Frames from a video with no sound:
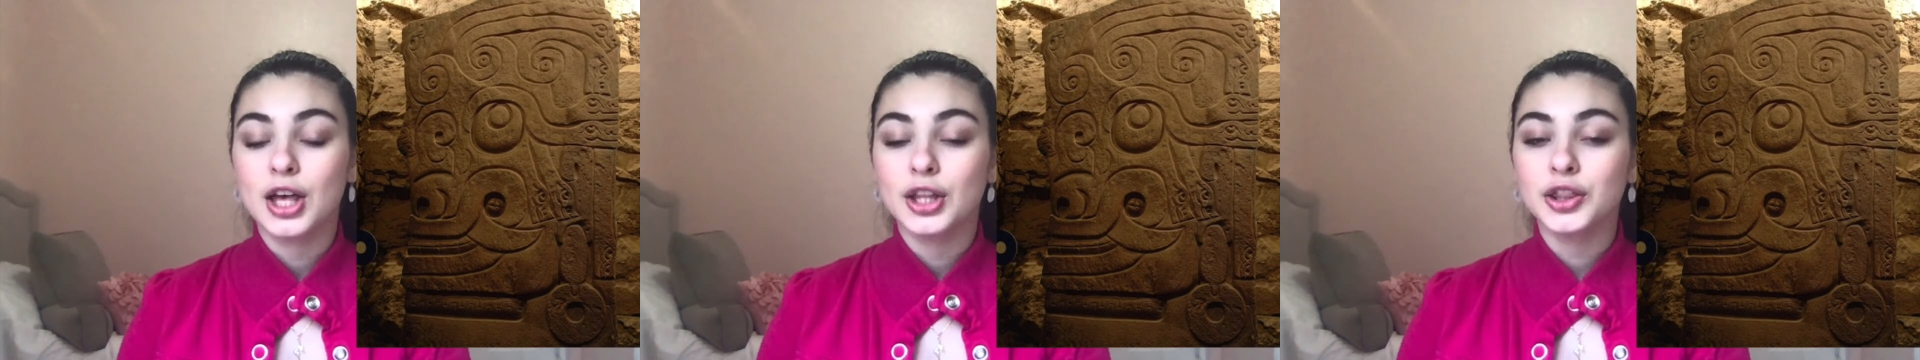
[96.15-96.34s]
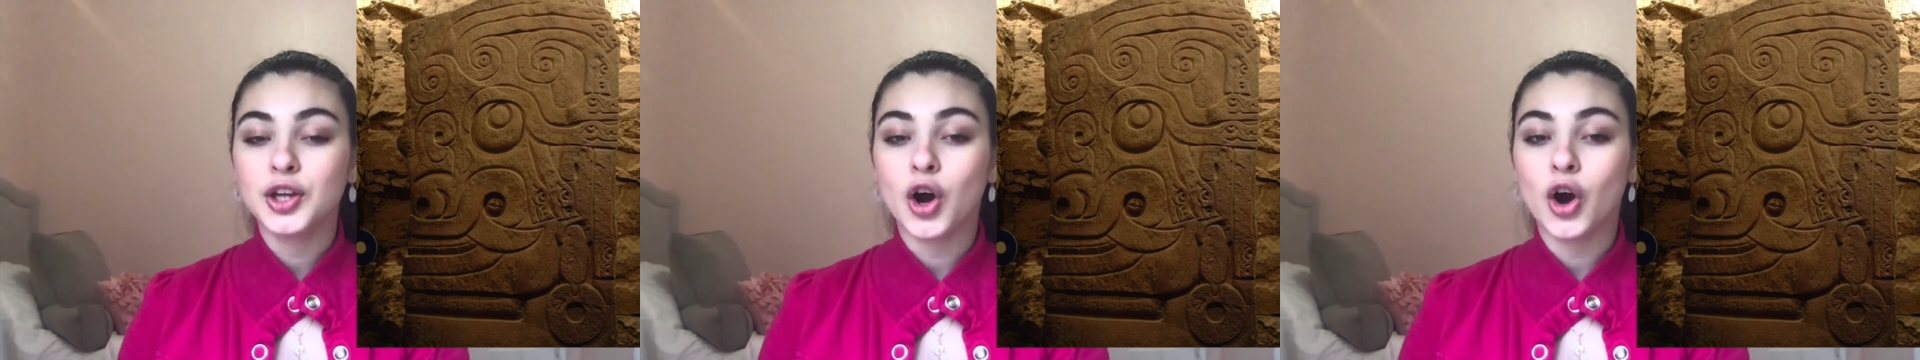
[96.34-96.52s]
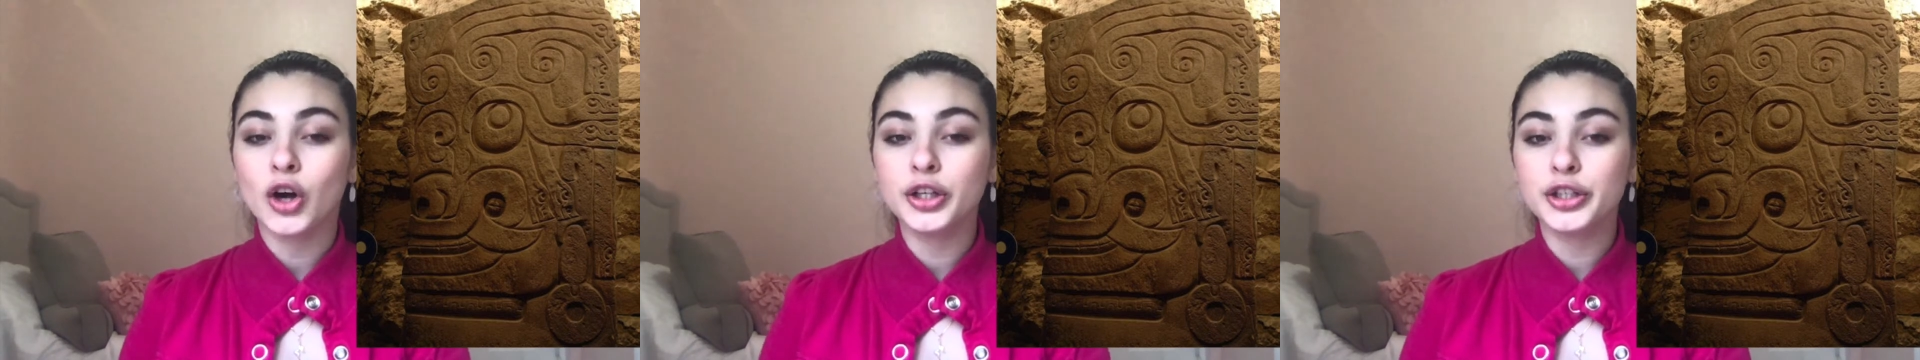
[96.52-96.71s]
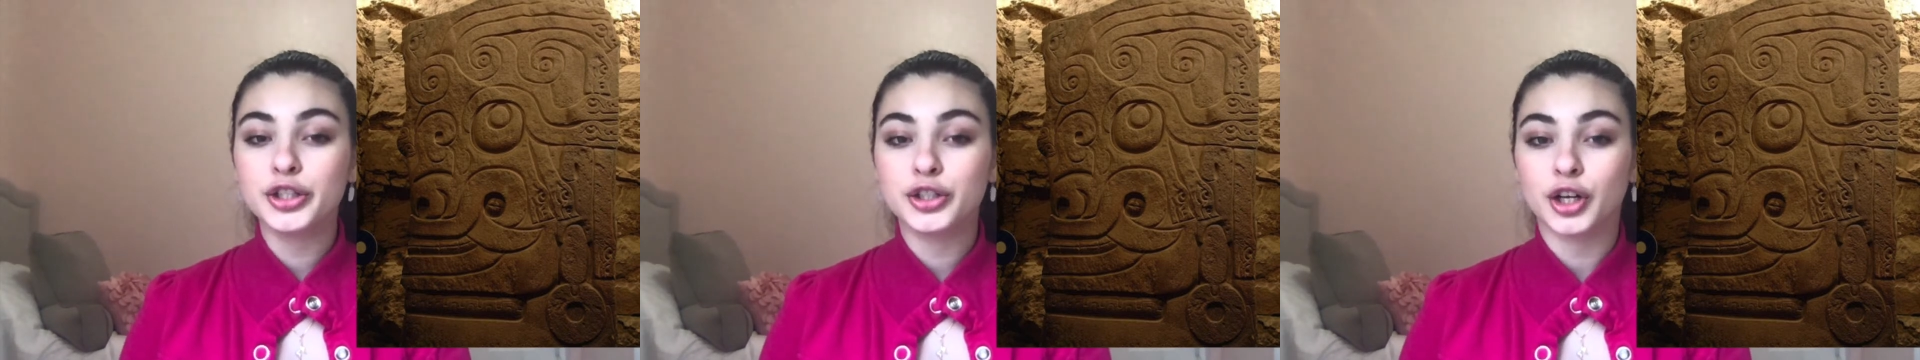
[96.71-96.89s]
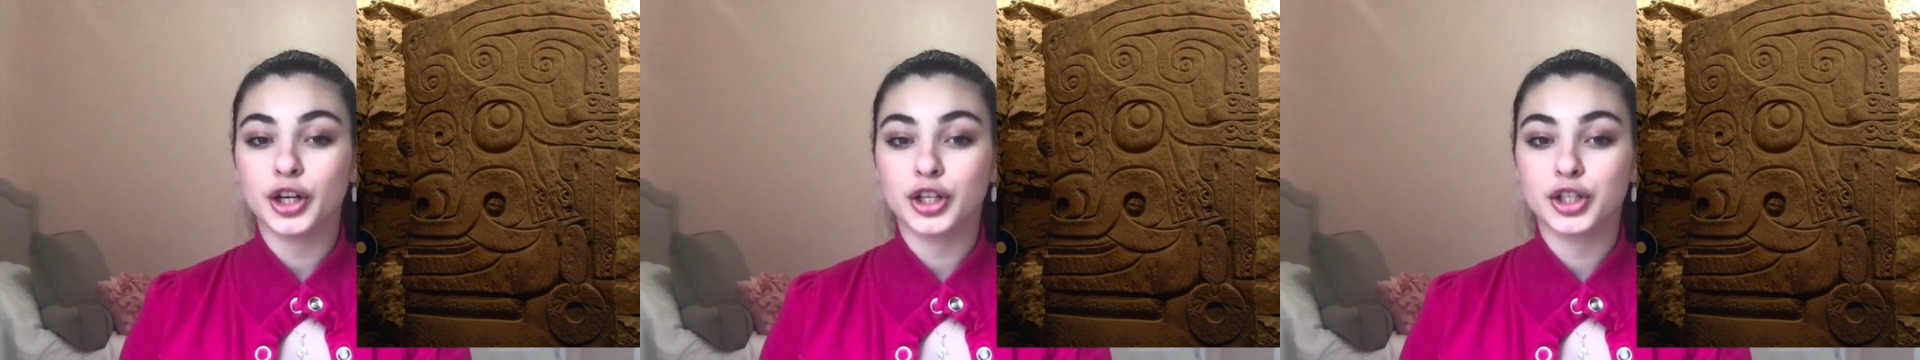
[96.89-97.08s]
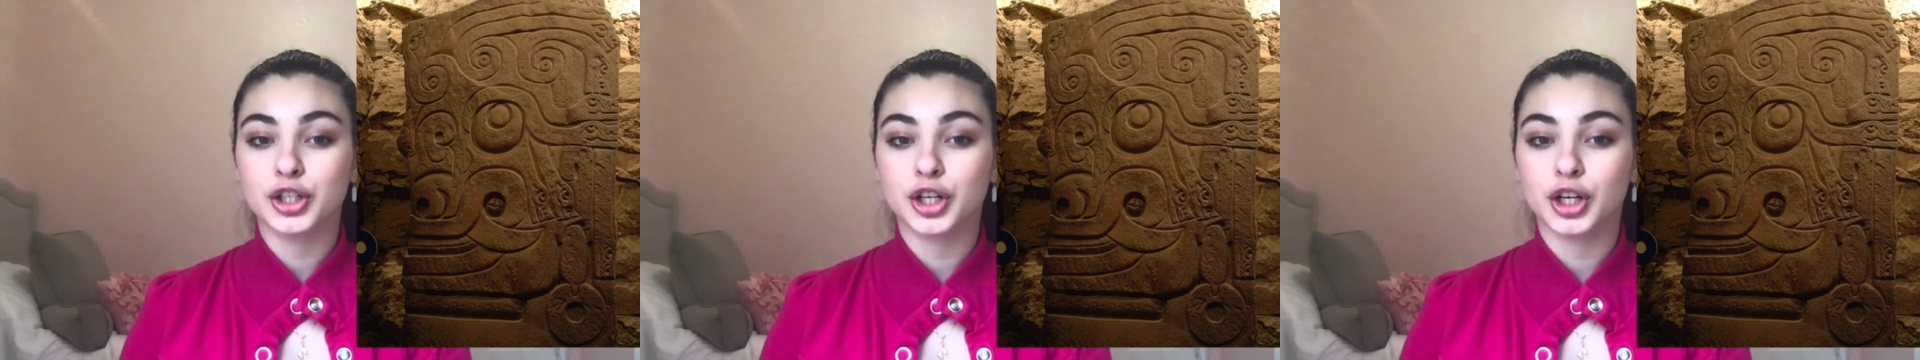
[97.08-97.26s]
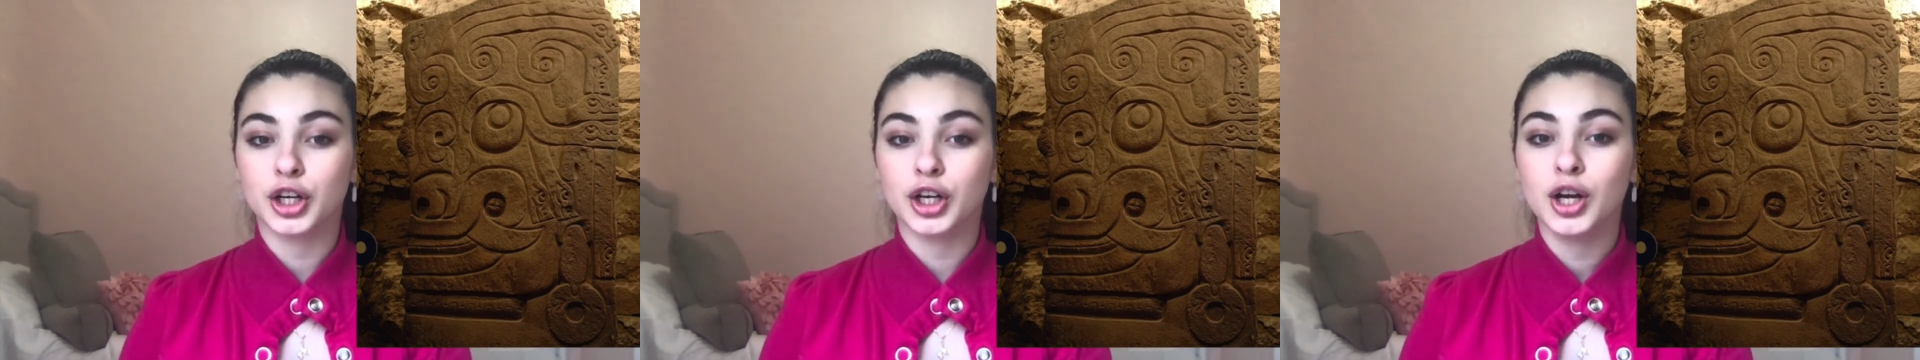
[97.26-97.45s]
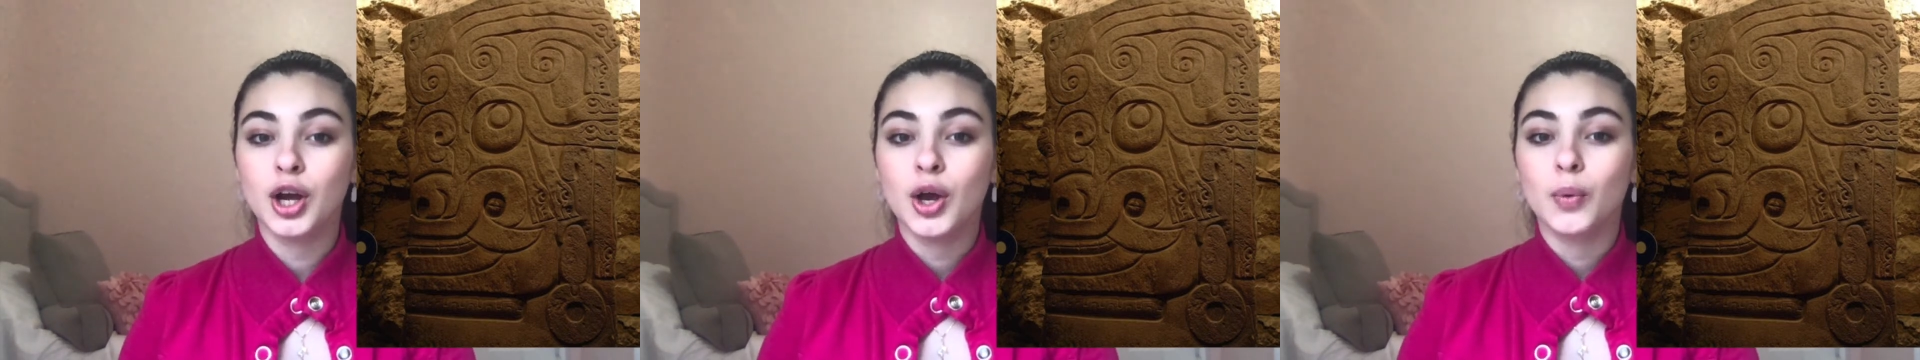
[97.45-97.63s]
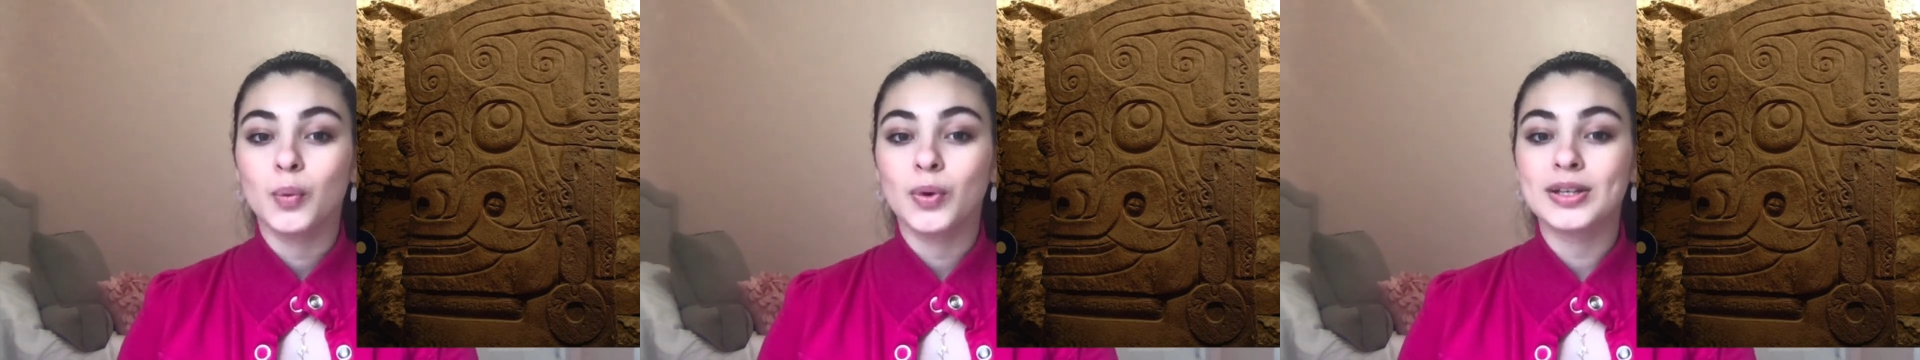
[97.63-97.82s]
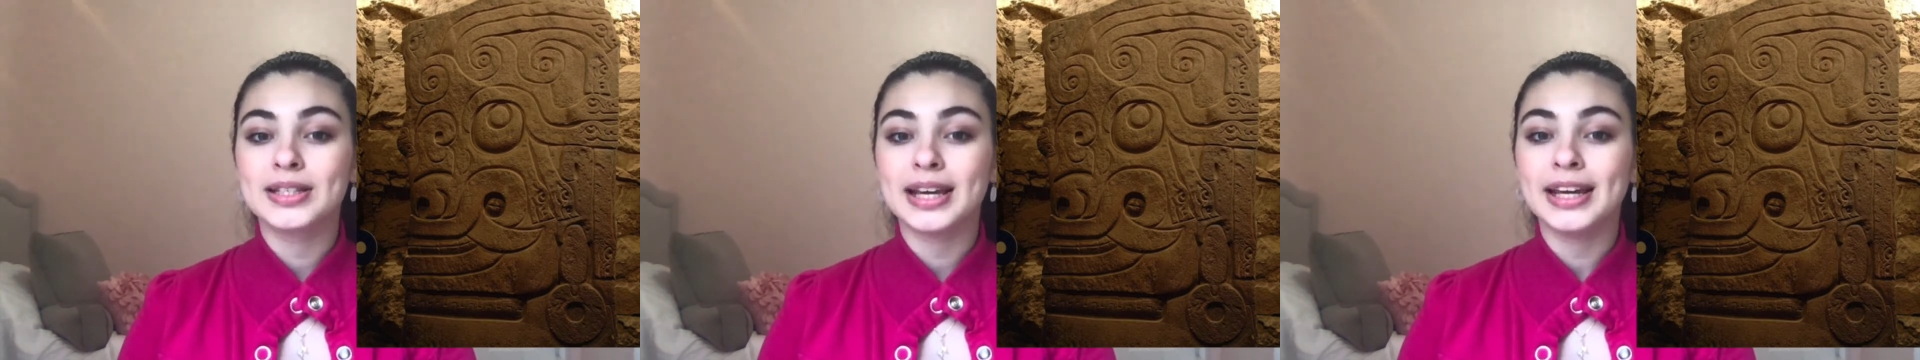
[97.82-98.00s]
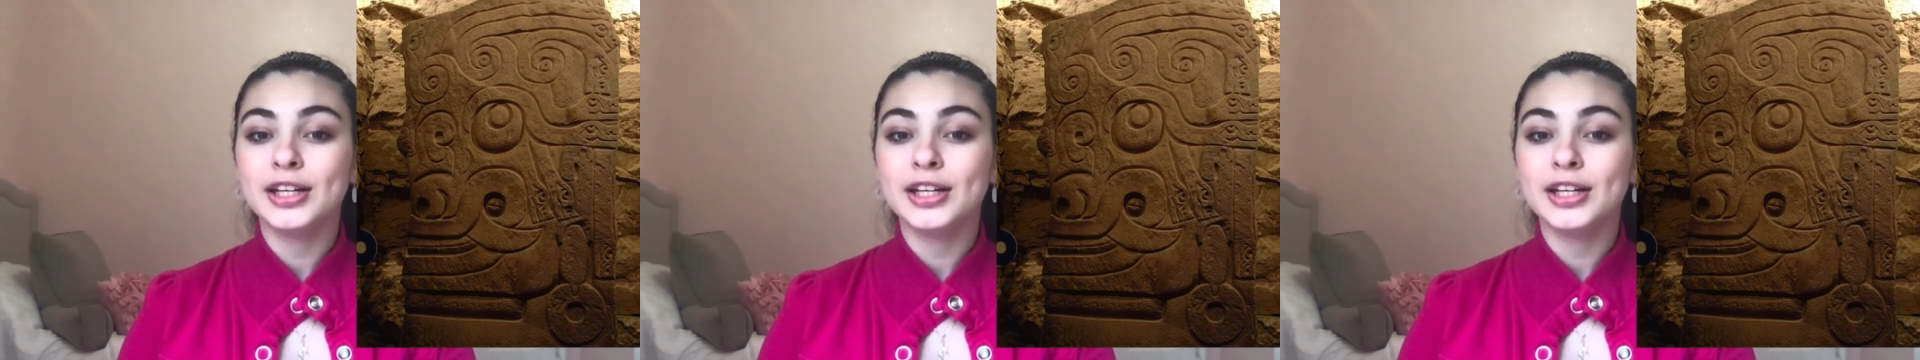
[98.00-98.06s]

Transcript: The arch structure was